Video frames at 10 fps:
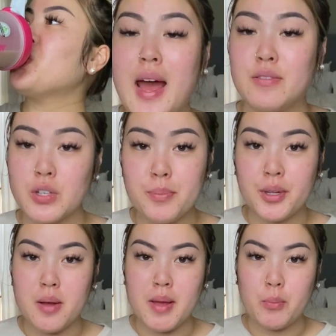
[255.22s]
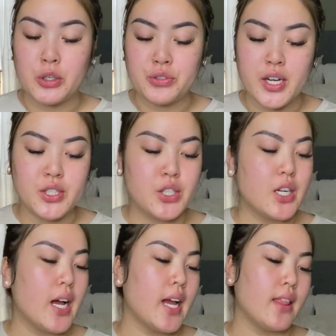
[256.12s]
After I put on my
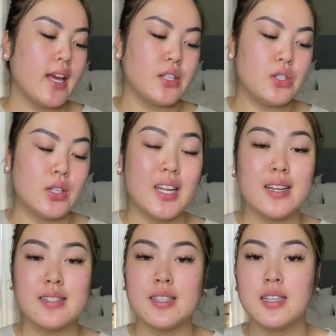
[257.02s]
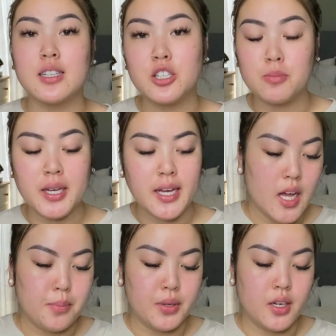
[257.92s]
moisturizer, I like to let it sit a little bit.
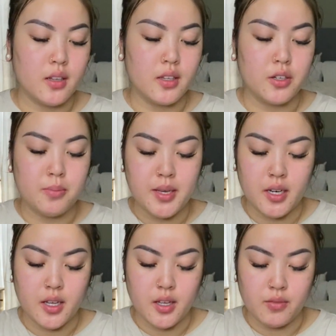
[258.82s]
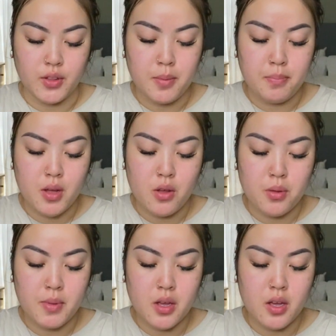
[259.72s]
I'll put a little bit of lip
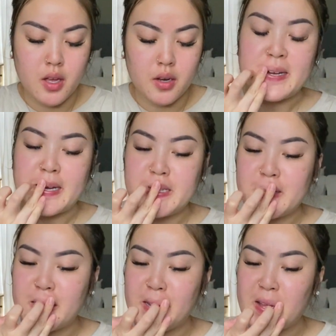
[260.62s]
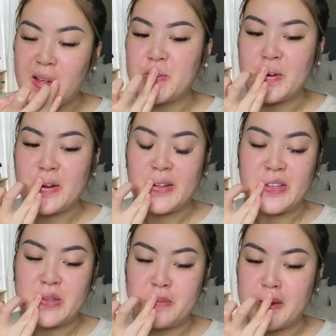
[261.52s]
balm on, hydrate it before I
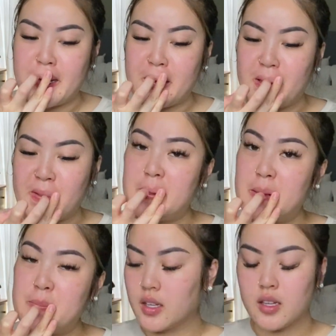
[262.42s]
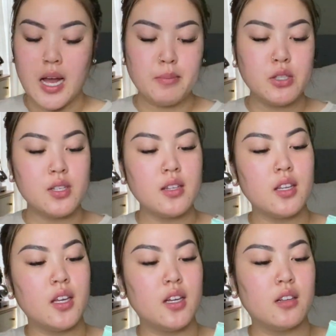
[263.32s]
do my lip. I'm using
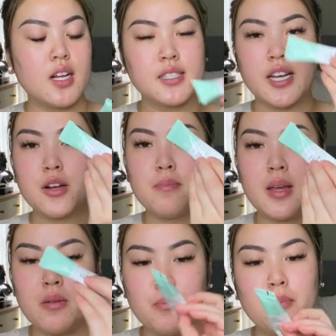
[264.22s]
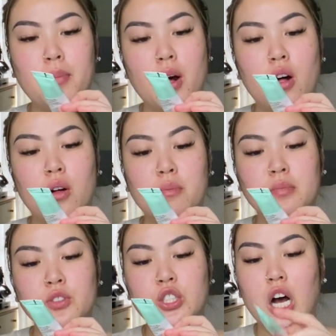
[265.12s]
the Glossier
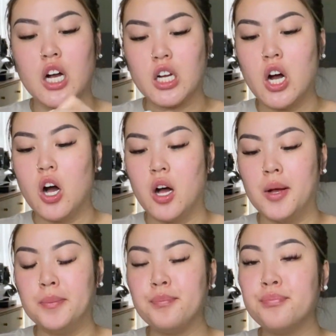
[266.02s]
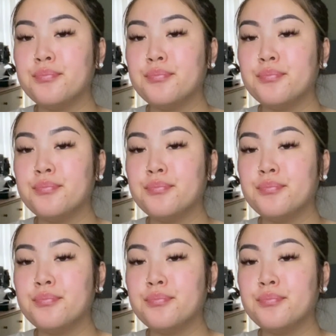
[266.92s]
mintbalm.com.